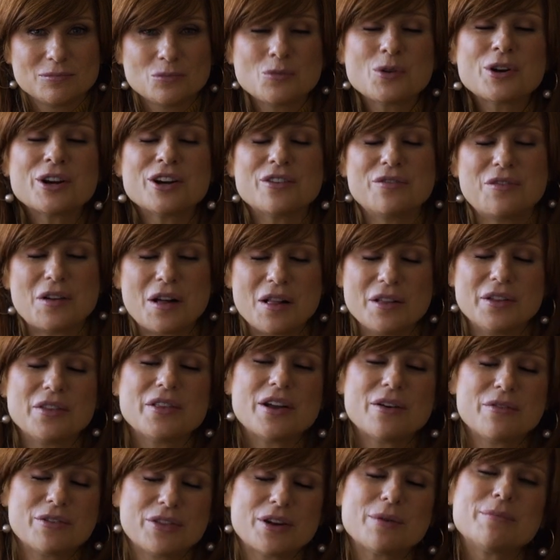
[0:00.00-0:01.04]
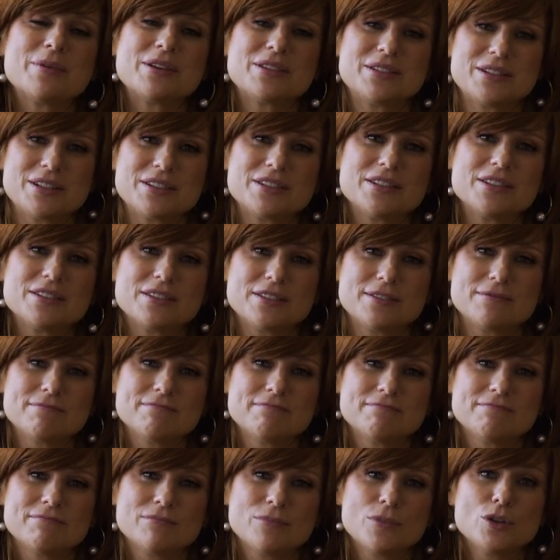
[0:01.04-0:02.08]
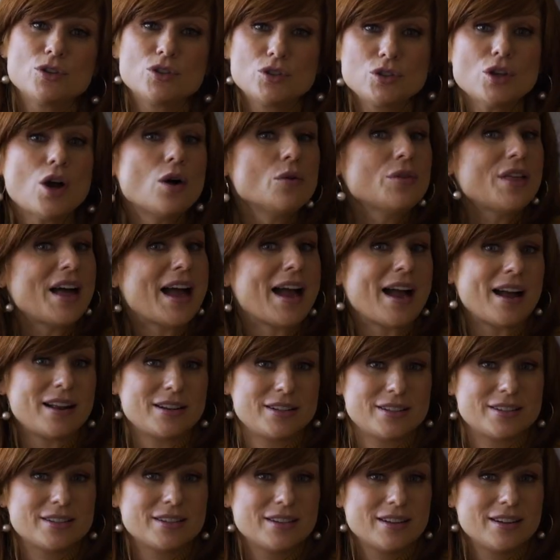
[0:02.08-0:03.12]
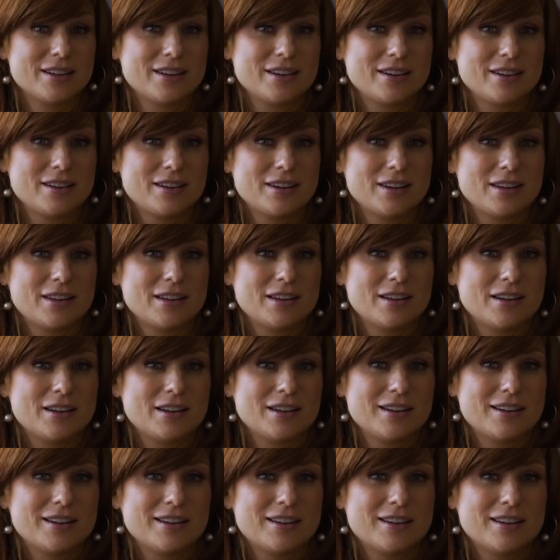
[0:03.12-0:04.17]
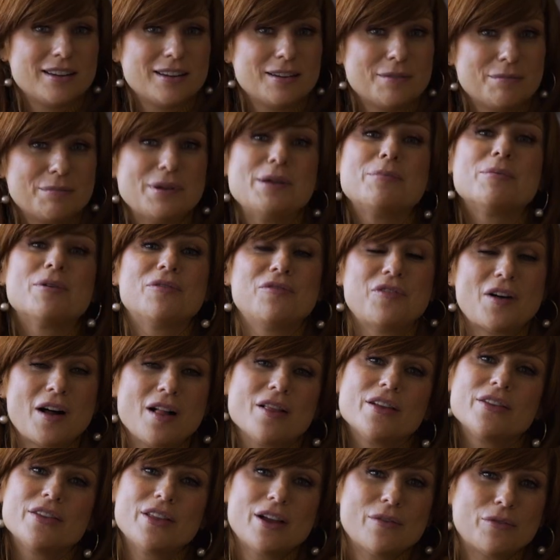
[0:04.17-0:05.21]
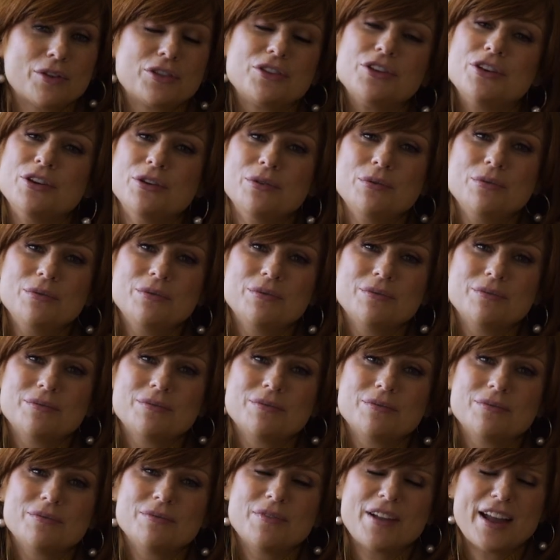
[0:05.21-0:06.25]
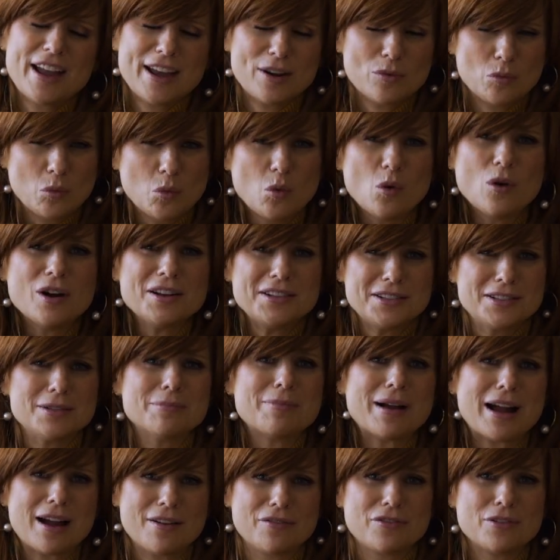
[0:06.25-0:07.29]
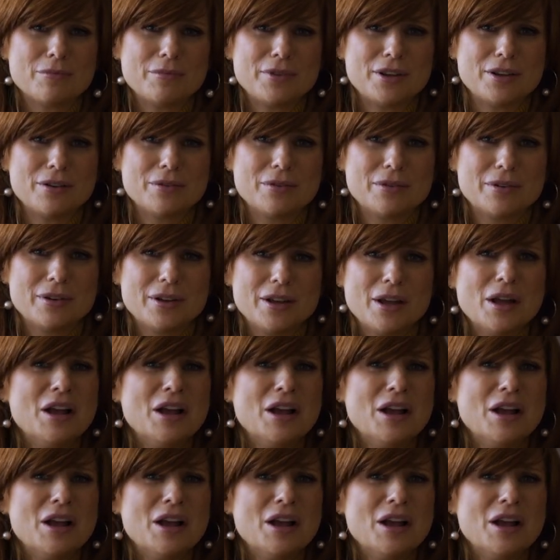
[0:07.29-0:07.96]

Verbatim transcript: We're gonna fall in love with our businesses so that people fall in love with you and want to buy from you.